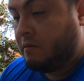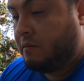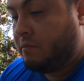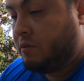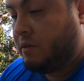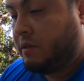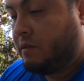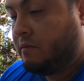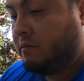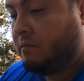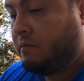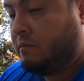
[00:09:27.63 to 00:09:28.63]
I'm trying
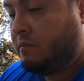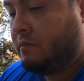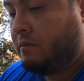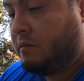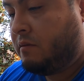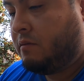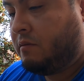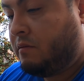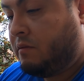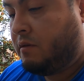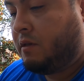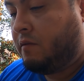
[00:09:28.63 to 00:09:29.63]

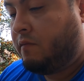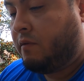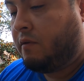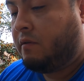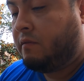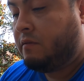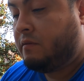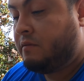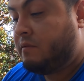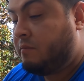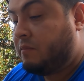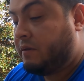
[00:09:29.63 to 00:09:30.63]
to evolve
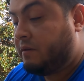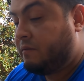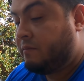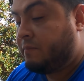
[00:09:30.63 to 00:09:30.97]
but